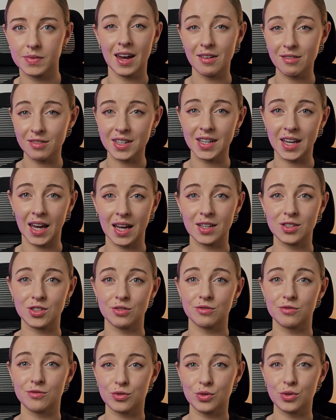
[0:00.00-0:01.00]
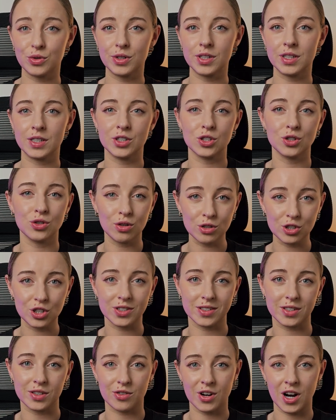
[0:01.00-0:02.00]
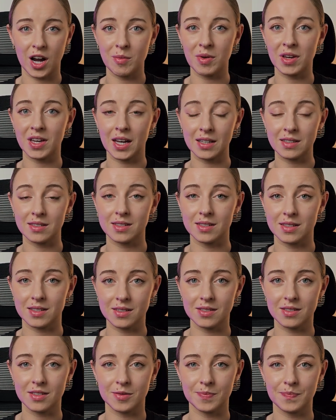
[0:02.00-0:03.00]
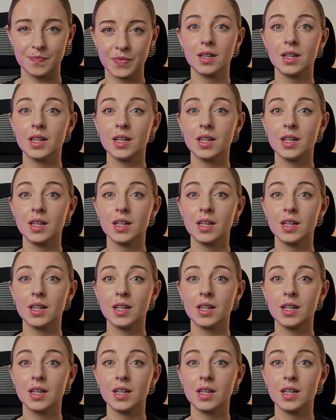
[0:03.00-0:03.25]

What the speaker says: Every case of fraud is not just a crime against the system,